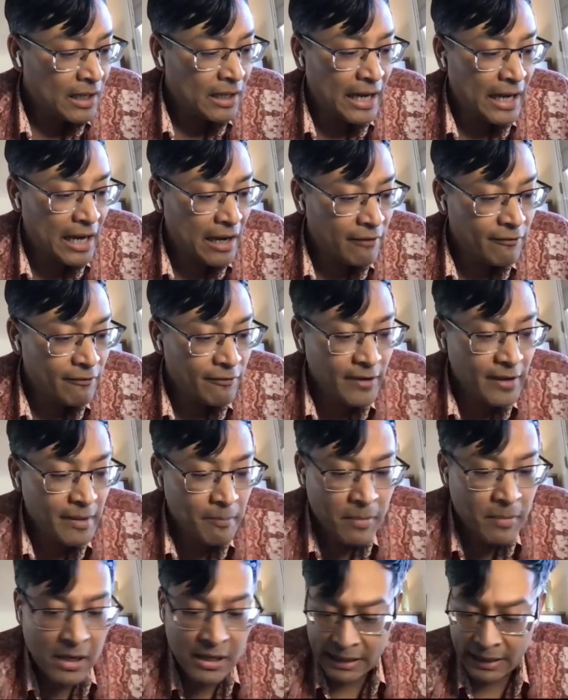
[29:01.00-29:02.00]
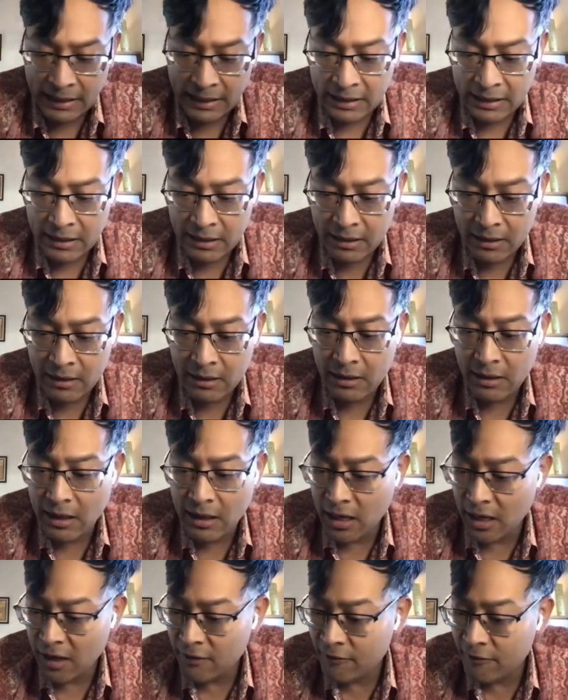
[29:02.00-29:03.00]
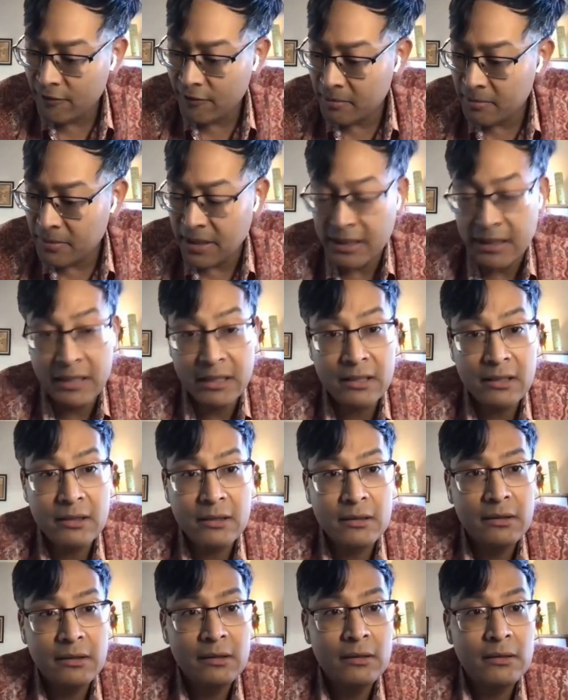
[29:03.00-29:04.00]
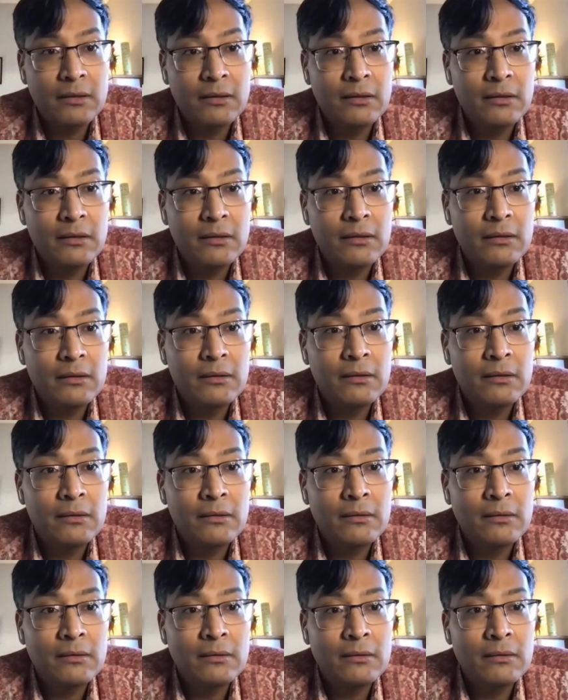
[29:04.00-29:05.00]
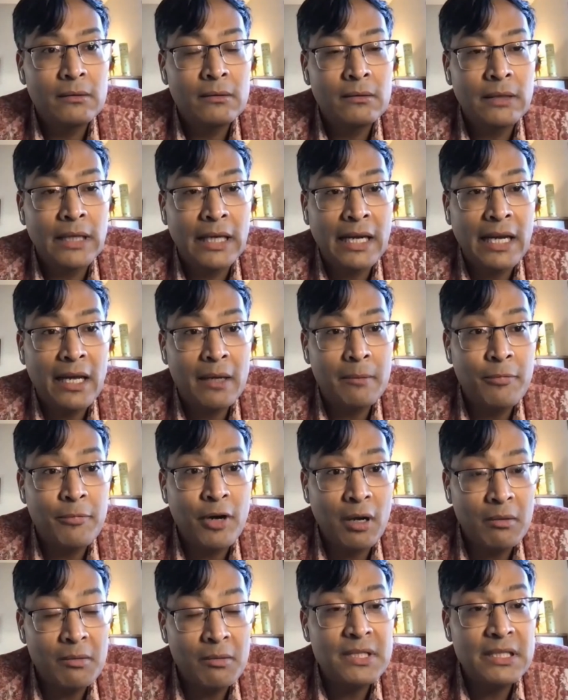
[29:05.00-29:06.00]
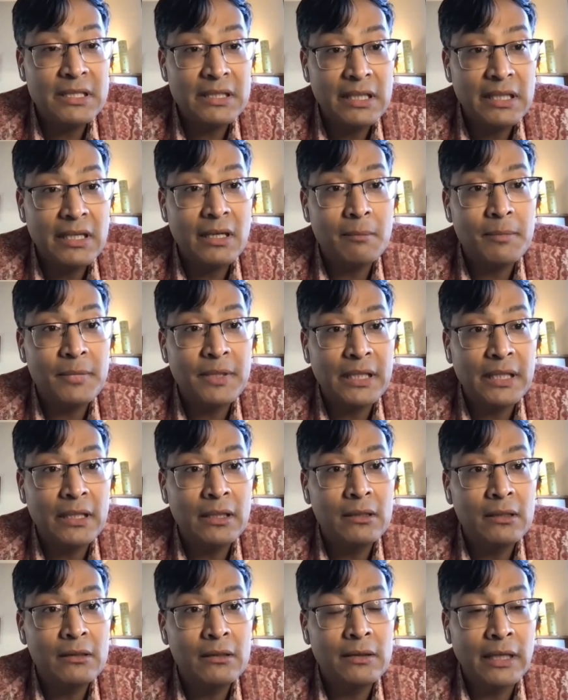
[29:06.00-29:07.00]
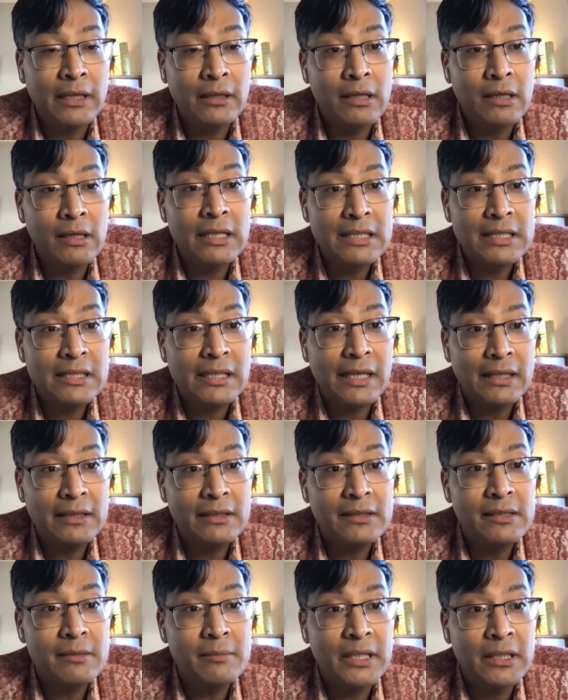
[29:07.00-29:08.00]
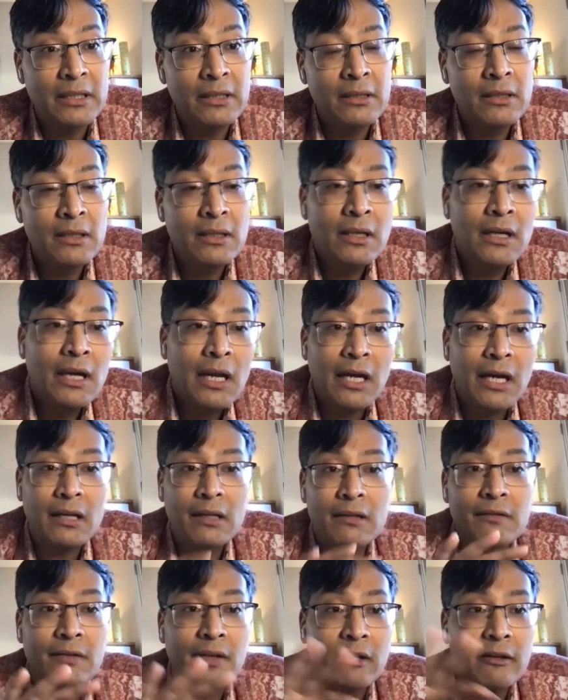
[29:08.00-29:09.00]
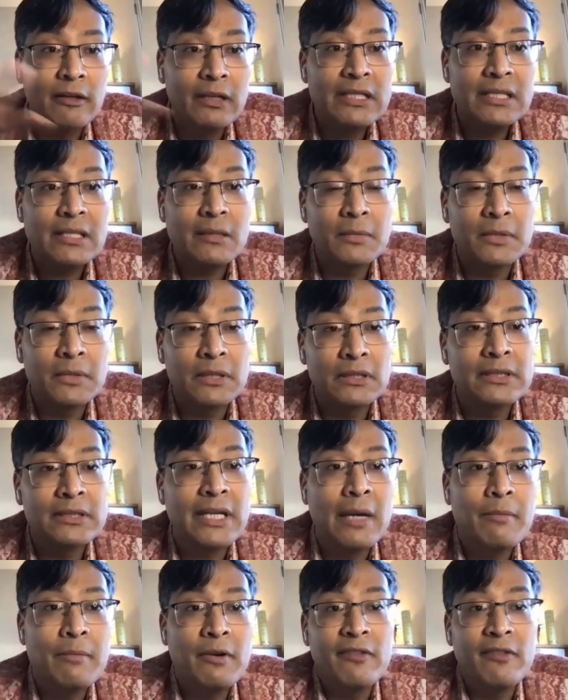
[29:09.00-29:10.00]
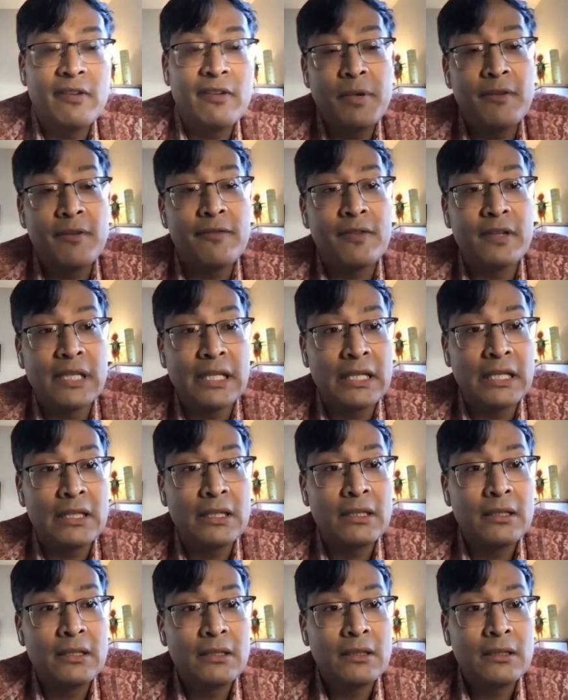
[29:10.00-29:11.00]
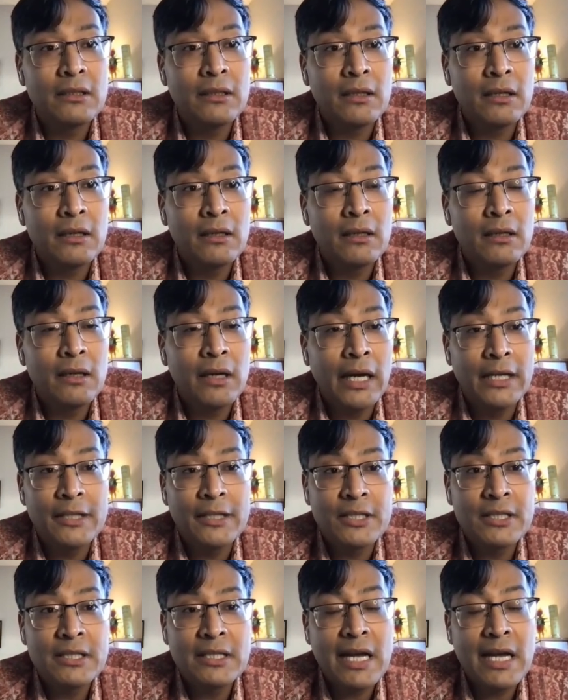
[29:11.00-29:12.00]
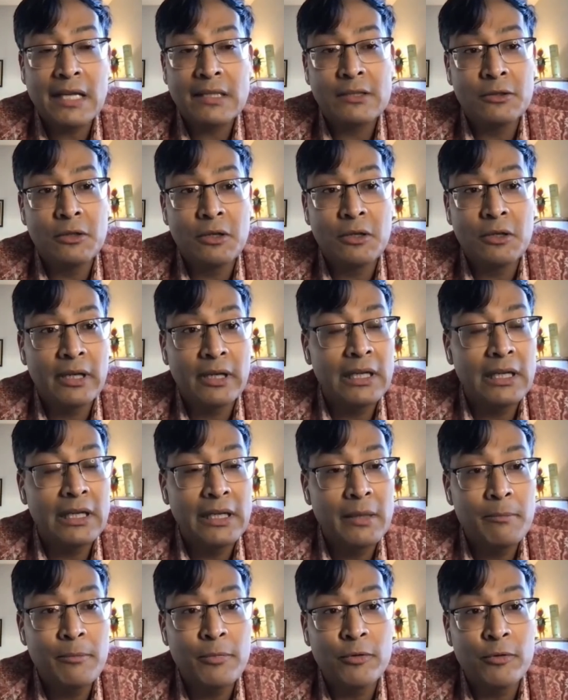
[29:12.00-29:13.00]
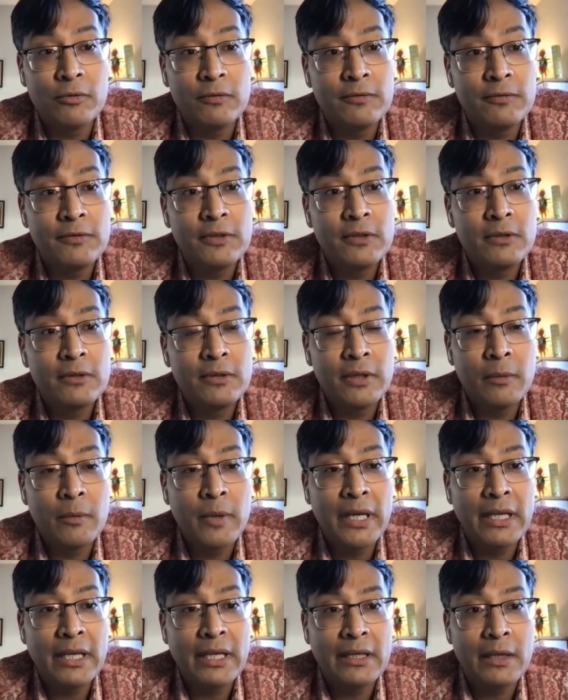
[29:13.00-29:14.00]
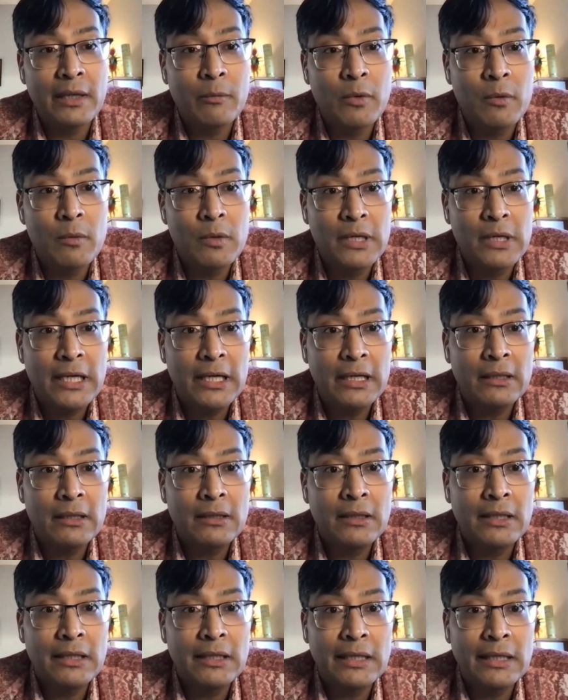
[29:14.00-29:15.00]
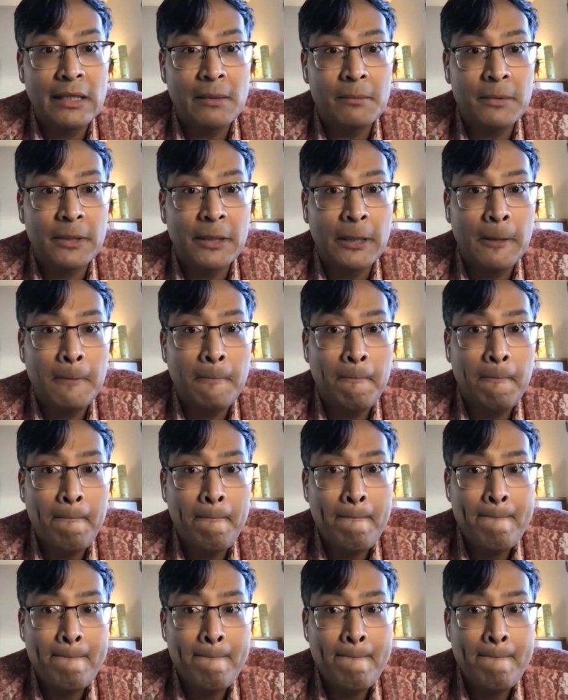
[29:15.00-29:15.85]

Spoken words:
And everybody that had problems in the company that got assigned to me had a very similar type of epiphany and just categorically improved the way that they were working in the company.